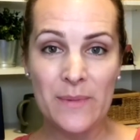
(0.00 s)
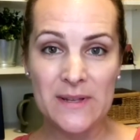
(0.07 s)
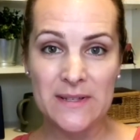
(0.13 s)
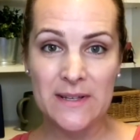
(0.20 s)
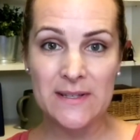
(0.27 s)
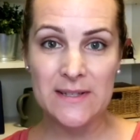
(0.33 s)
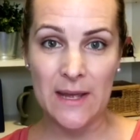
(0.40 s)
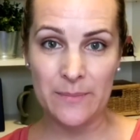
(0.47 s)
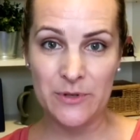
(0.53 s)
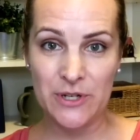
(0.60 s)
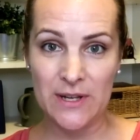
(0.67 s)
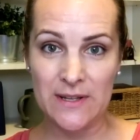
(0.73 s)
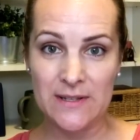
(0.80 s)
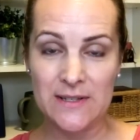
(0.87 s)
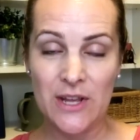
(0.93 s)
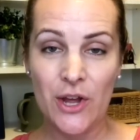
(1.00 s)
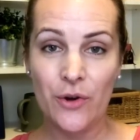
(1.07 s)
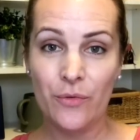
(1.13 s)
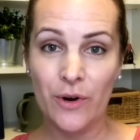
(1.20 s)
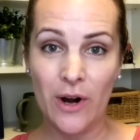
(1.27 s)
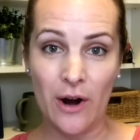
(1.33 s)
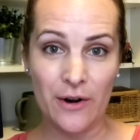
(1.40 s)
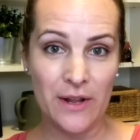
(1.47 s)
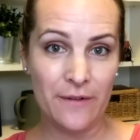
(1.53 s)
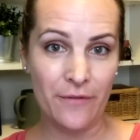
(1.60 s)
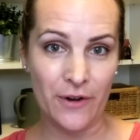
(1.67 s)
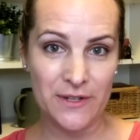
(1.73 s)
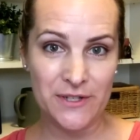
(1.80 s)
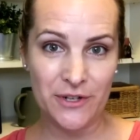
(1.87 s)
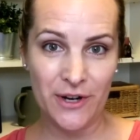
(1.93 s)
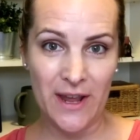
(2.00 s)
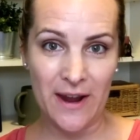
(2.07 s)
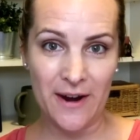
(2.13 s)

misconceptions regarding foster